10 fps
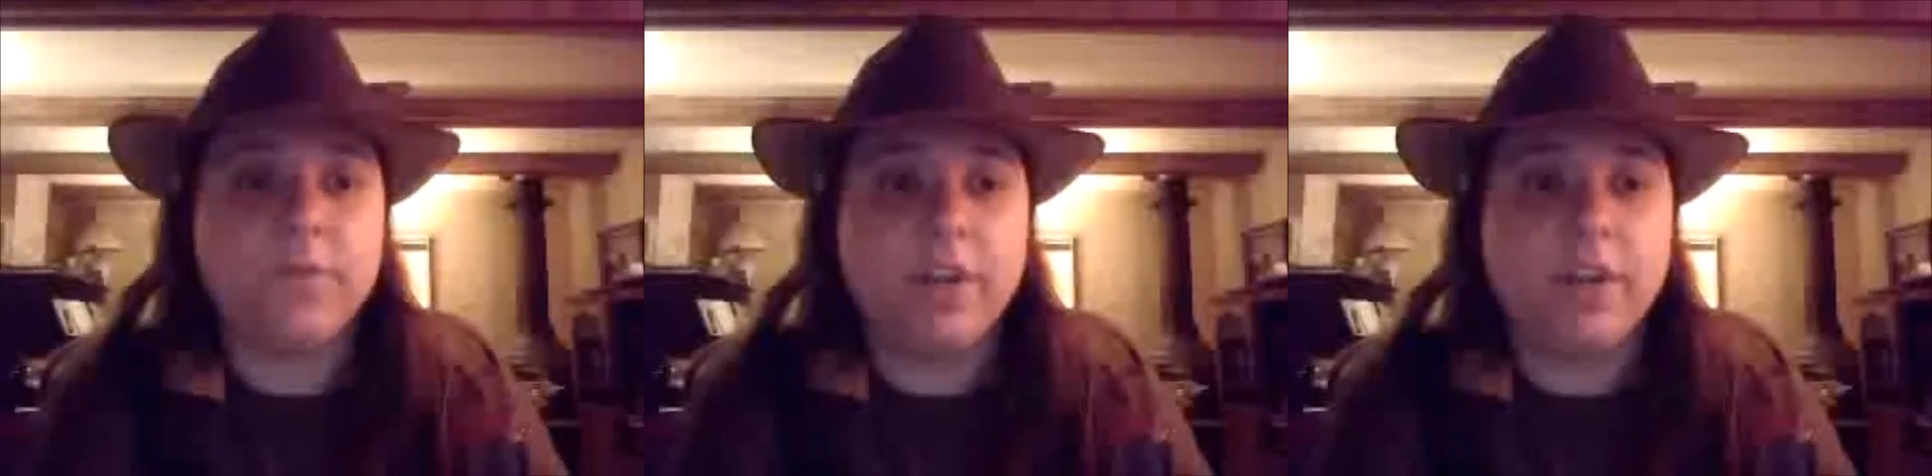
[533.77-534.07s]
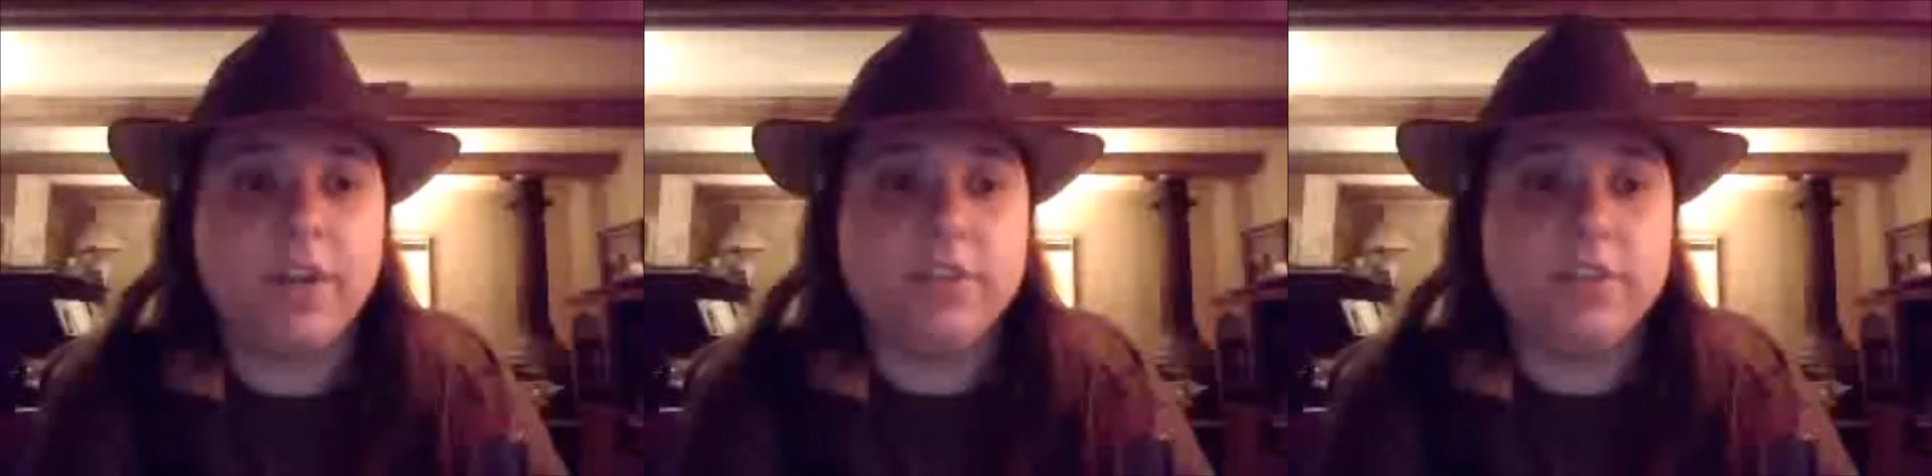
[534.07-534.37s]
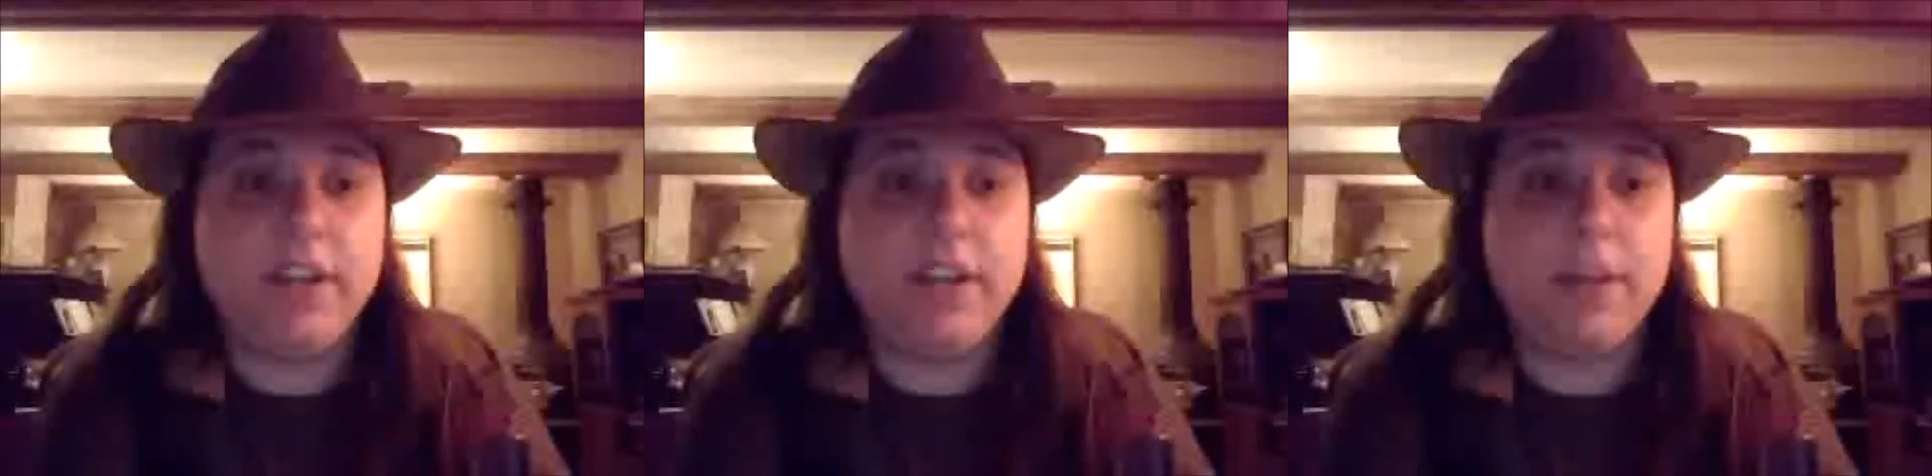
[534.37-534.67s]
Setting
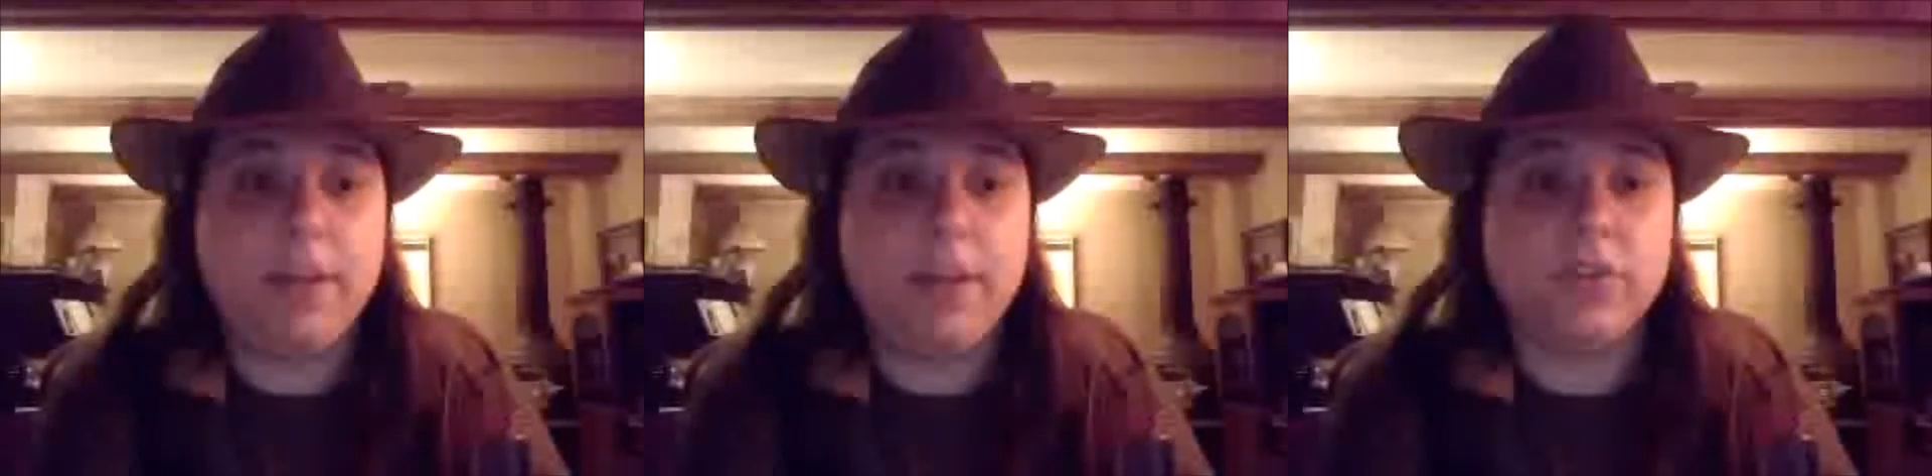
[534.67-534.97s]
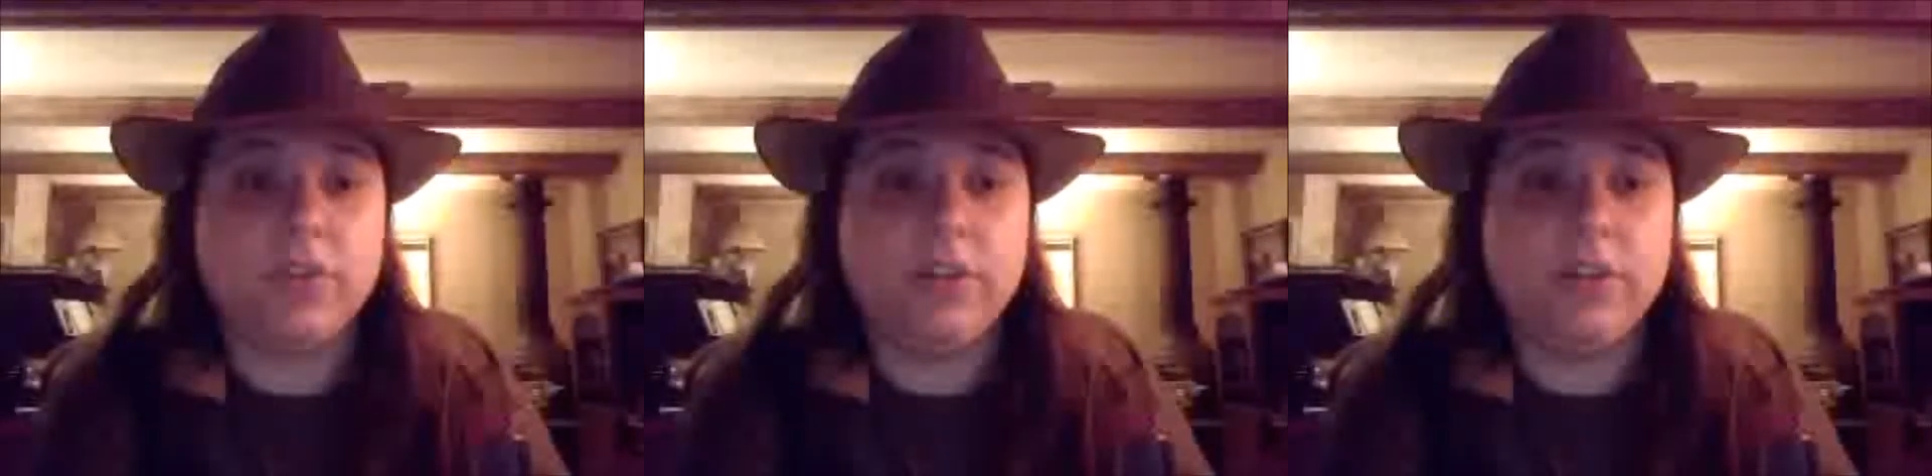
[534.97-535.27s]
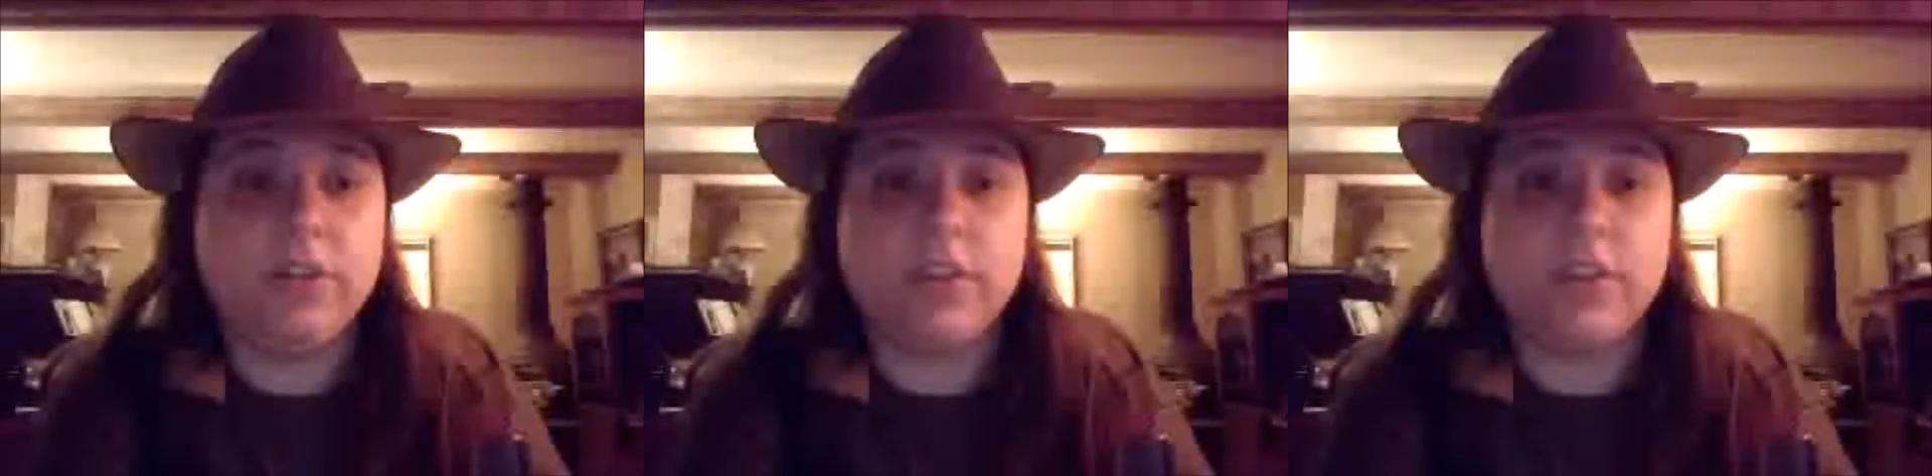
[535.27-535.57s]
up of certain shots
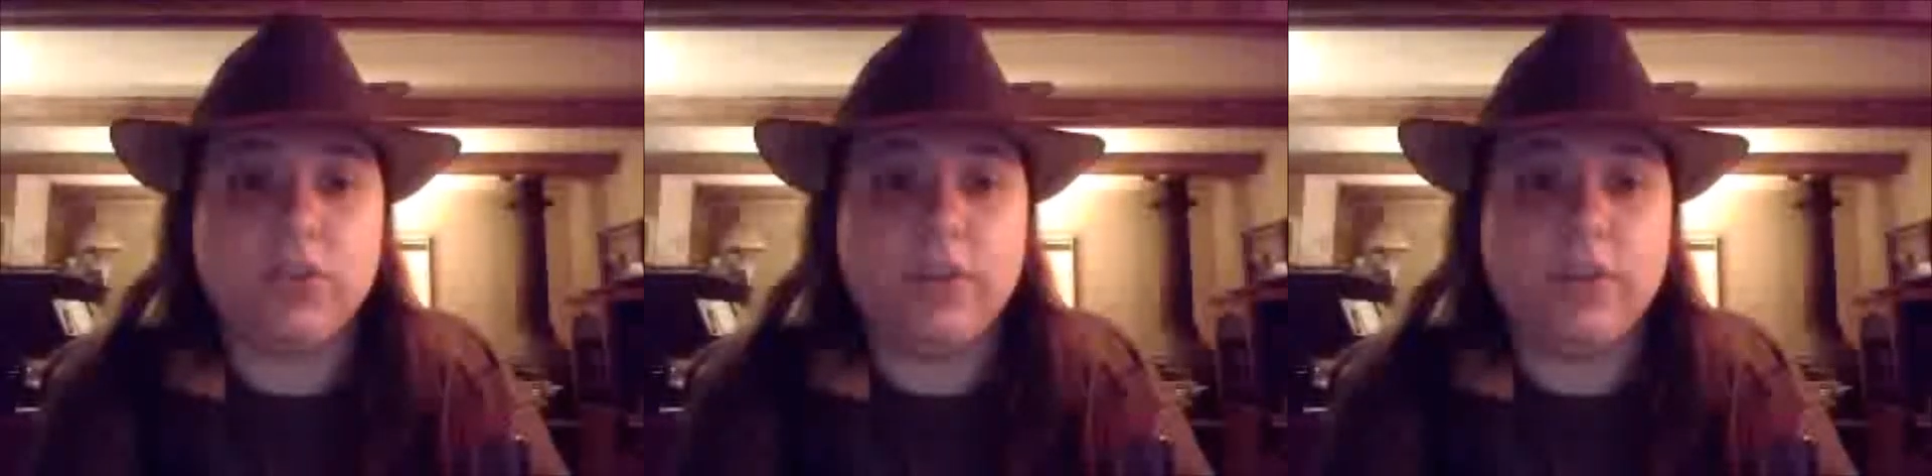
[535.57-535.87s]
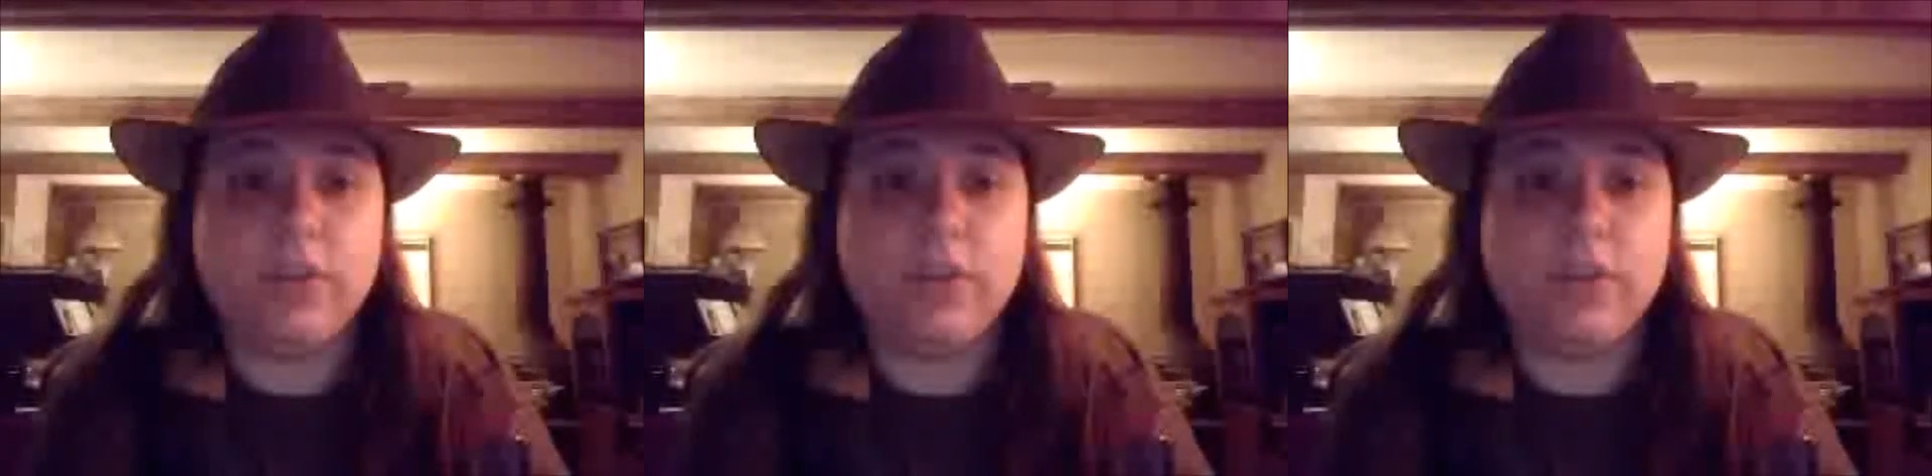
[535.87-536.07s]
that Joyce had